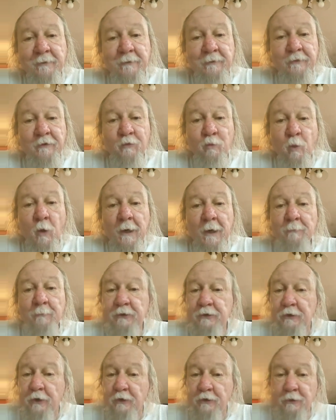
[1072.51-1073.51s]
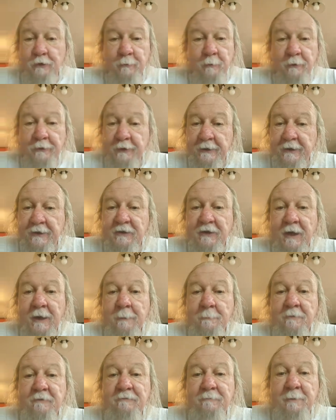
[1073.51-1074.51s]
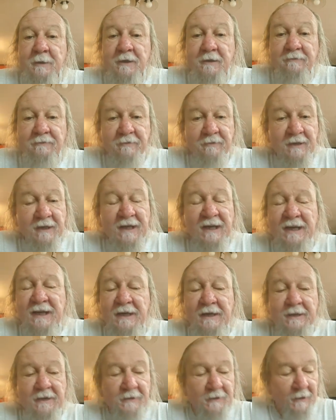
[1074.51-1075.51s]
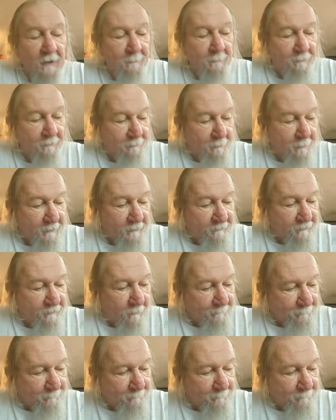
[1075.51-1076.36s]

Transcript: This wine would go good with any type of beef. Any type of beef.